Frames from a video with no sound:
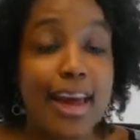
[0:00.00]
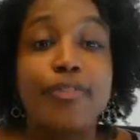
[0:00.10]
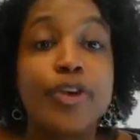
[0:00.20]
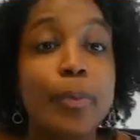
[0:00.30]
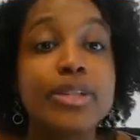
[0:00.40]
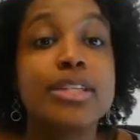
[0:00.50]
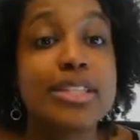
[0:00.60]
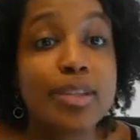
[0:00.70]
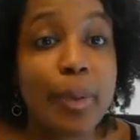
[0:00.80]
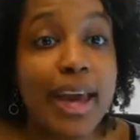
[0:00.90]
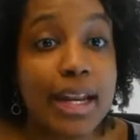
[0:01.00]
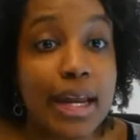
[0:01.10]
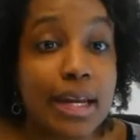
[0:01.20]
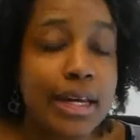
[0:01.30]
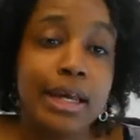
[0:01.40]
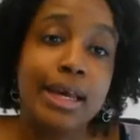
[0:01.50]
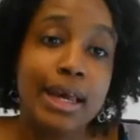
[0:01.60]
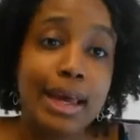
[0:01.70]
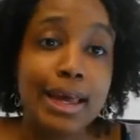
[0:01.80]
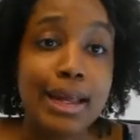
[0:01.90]
if you're participating
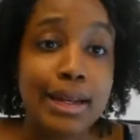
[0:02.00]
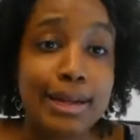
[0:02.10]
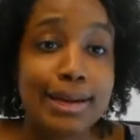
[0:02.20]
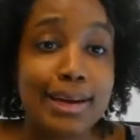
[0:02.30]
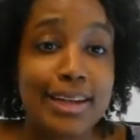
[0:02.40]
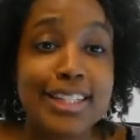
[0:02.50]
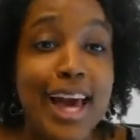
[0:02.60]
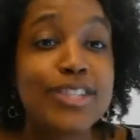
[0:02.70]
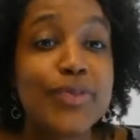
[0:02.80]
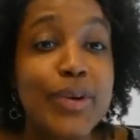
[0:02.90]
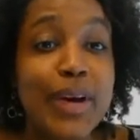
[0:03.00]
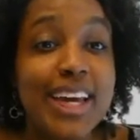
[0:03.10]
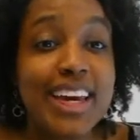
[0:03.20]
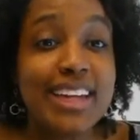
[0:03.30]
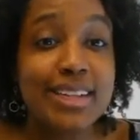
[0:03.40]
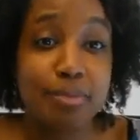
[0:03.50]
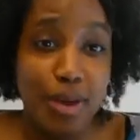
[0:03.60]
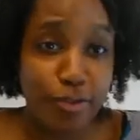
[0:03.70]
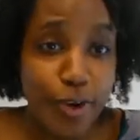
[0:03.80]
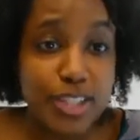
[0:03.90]
in tax-free weekend,
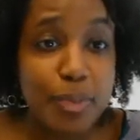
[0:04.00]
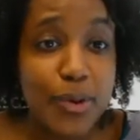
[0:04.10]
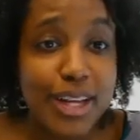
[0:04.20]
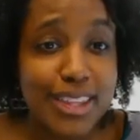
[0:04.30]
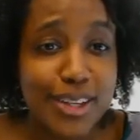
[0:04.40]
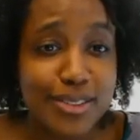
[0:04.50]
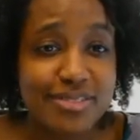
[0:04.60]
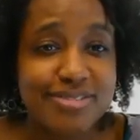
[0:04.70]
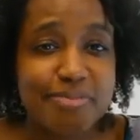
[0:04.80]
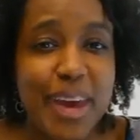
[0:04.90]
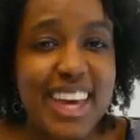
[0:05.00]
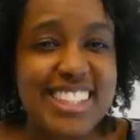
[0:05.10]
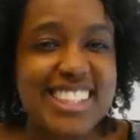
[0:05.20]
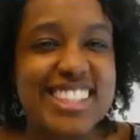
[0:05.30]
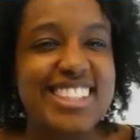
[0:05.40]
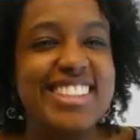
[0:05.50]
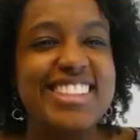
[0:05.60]
may the force be with you. Peace.